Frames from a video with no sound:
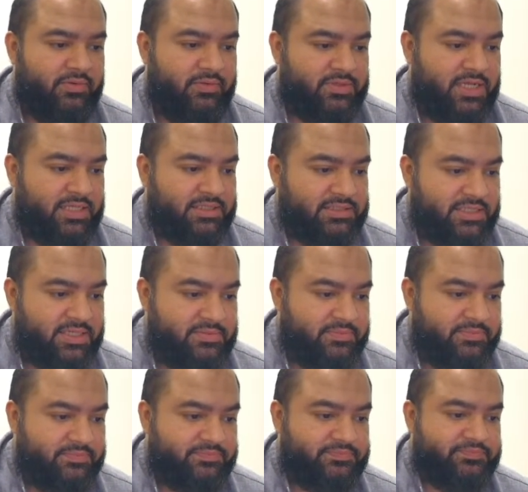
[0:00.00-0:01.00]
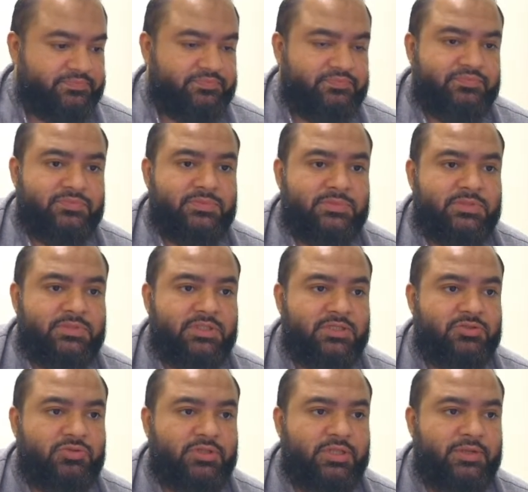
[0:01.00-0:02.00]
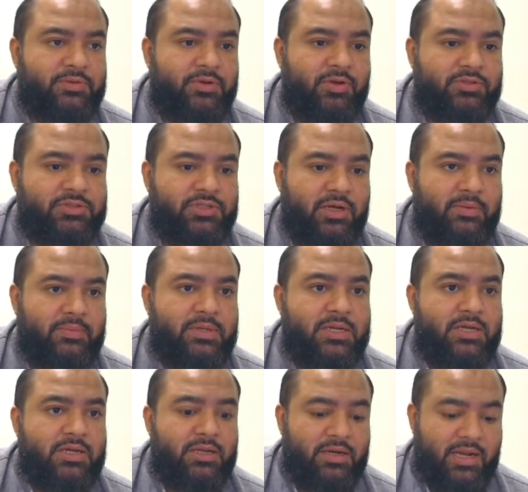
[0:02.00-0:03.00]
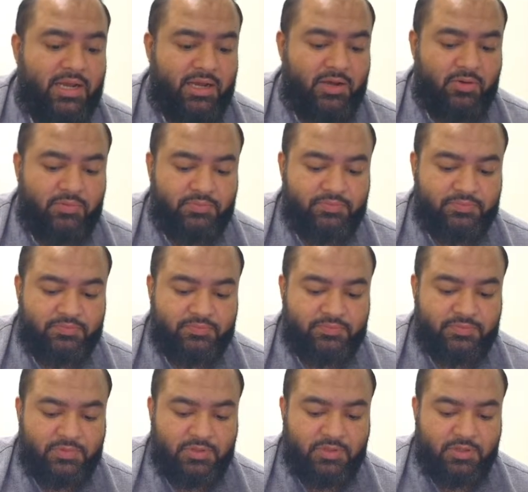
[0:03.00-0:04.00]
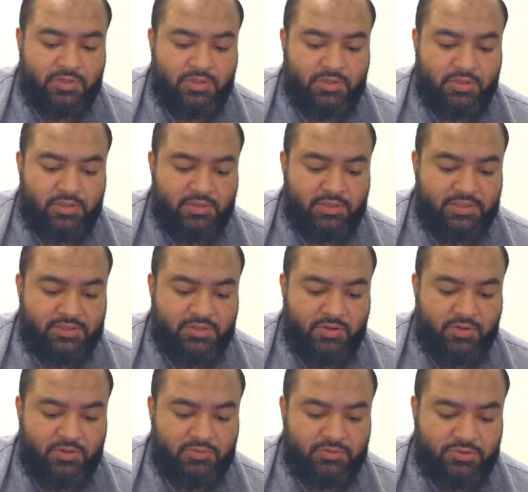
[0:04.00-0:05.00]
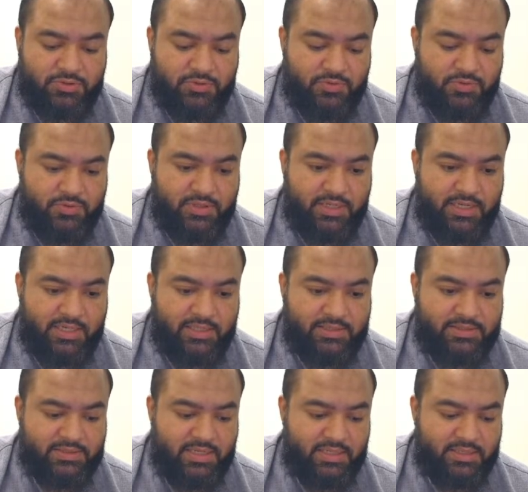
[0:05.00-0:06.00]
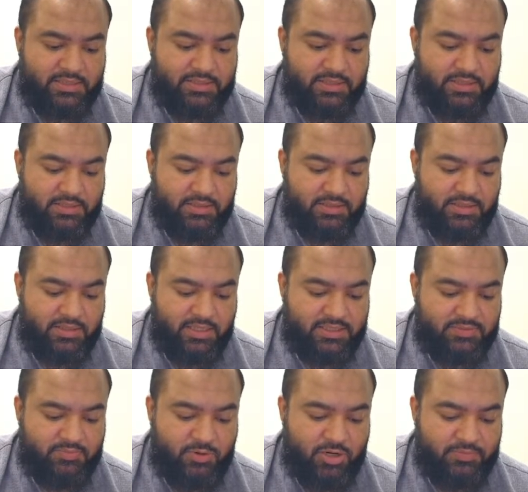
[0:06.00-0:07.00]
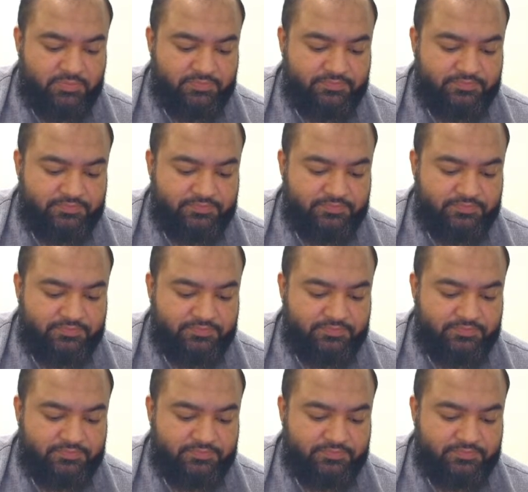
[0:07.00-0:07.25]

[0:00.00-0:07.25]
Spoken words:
Tenzin Sejuti, good job. Now, let's go to the next section, next part.